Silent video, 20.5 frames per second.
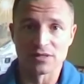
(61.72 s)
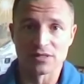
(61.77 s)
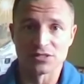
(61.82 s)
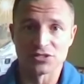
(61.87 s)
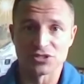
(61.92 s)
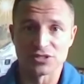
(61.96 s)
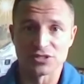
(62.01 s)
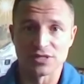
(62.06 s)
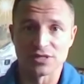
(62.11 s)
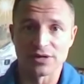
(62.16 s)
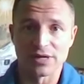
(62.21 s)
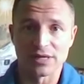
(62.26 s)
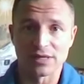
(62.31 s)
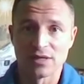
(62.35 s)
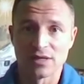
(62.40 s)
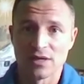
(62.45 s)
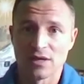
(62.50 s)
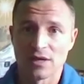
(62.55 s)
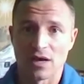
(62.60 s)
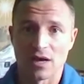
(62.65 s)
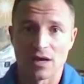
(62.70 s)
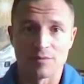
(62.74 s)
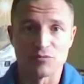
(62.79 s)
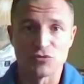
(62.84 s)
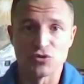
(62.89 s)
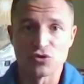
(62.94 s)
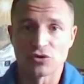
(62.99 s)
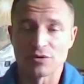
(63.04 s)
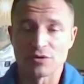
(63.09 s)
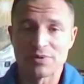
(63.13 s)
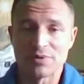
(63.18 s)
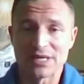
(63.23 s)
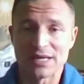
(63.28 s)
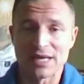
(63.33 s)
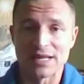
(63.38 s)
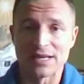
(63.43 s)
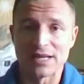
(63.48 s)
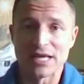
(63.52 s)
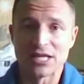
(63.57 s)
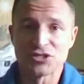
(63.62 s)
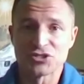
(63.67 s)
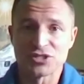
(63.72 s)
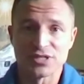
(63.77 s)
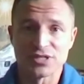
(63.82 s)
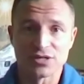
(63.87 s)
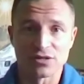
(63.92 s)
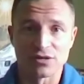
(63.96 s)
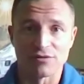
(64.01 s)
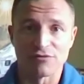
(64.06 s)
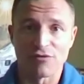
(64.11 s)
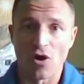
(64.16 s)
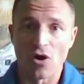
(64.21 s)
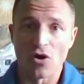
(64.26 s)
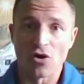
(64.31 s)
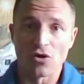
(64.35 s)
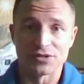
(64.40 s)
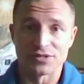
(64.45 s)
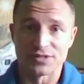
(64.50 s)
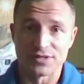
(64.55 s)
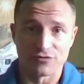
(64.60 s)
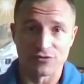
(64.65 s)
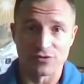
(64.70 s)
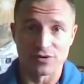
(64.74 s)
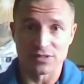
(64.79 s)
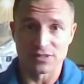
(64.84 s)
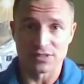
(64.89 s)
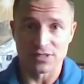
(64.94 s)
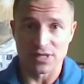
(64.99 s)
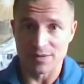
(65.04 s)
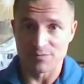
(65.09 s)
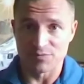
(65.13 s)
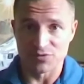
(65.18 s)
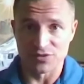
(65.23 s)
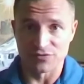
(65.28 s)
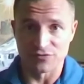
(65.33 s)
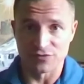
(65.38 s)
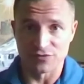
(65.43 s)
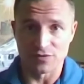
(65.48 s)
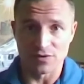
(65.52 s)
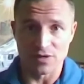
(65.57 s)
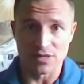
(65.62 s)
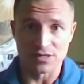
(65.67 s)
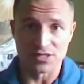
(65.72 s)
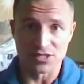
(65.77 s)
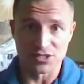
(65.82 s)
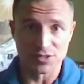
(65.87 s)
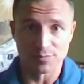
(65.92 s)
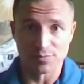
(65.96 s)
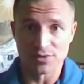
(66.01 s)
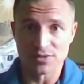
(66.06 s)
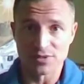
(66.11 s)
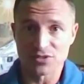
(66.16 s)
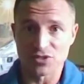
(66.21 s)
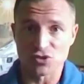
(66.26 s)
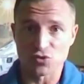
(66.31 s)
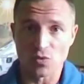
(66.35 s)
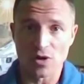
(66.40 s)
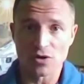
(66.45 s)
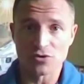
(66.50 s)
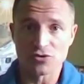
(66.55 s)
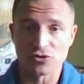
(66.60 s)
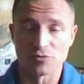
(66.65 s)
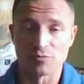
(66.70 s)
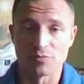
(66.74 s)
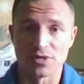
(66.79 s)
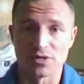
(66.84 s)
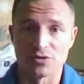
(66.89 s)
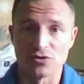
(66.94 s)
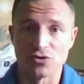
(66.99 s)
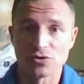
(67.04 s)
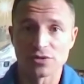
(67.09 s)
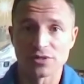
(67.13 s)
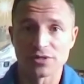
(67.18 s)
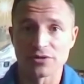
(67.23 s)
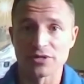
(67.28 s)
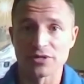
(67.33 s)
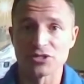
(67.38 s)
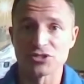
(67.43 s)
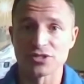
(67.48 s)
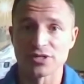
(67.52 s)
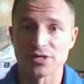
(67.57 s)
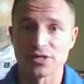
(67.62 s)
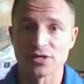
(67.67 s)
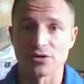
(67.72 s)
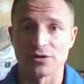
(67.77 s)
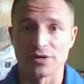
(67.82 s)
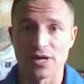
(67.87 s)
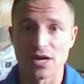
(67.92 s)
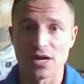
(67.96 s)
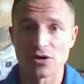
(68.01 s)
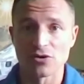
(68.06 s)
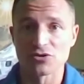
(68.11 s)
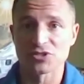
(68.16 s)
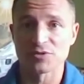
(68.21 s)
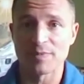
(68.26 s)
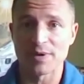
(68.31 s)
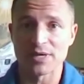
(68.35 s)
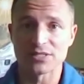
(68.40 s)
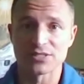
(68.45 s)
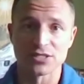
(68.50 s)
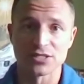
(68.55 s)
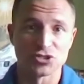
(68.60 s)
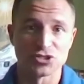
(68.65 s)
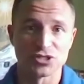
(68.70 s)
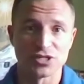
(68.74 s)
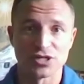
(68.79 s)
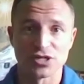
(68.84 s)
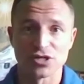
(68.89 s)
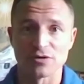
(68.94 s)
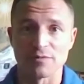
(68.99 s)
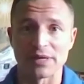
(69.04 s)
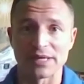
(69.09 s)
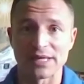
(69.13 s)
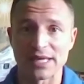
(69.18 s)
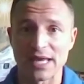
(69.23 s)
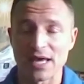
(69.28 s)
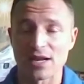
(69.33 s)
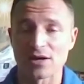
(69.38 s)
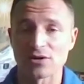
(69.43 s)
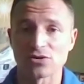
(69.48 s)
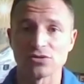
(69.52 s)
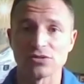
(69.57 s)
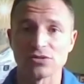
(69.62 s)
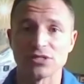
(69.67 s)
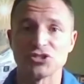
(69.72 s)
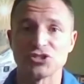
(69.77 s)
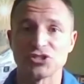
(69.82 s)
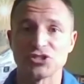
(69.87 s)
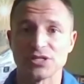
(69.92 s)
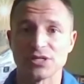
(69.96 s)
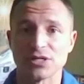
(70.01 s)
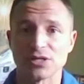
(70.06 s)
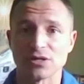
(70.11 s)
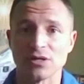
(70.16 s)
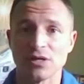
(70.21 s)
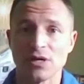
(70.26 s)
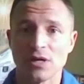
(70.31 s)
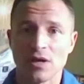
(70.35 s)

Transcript: engineering. You could be an engineer of all different types of disciplines as well. You could be a nuclear engineer, an aerospace engineer, a mechanical engineer.